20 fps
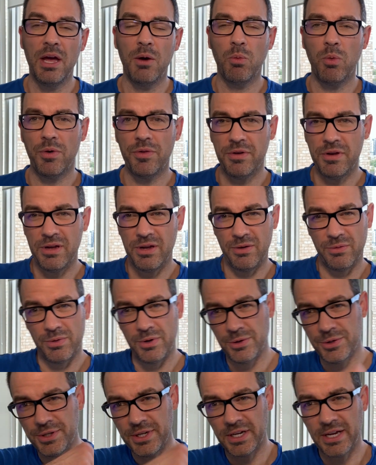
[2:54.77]
Whether
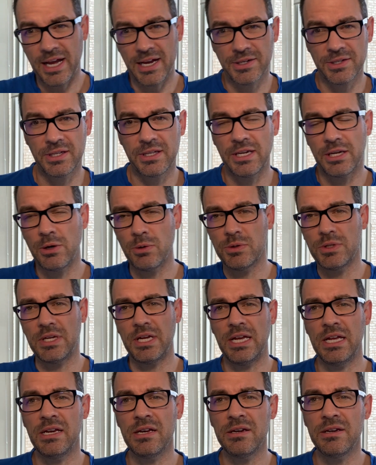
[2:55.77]
your stick accidentally goes
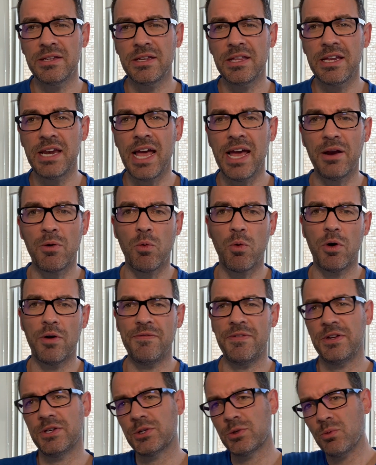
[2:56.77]
in the net, or
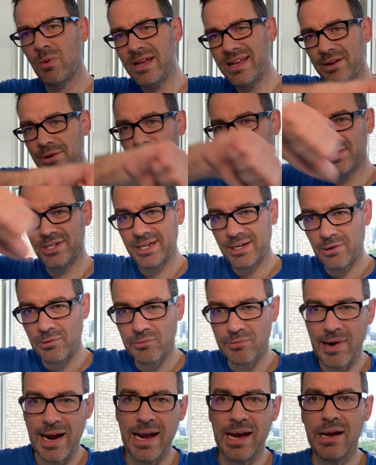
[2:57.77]
if you swing your stick
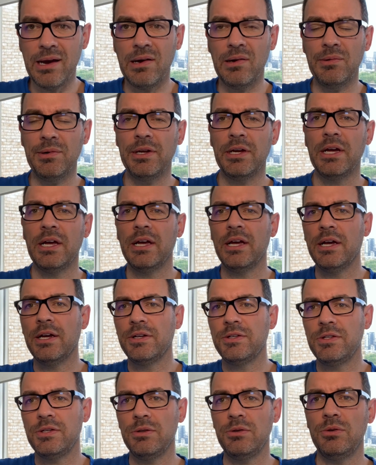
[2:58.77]
around
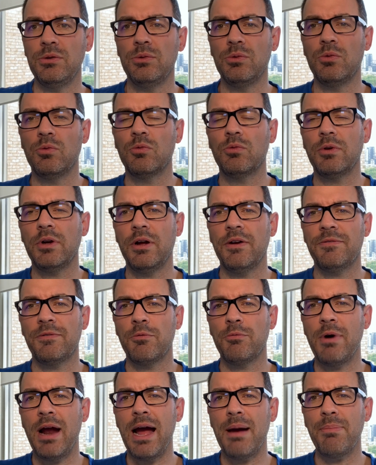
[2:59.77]
for
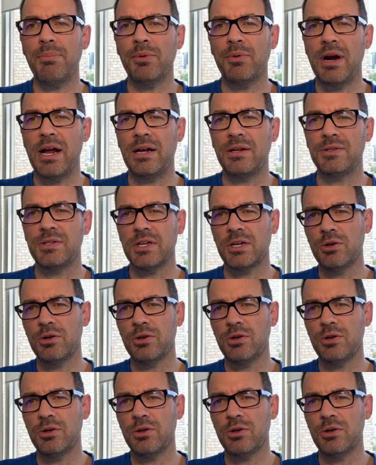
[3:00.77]
wraparounds, it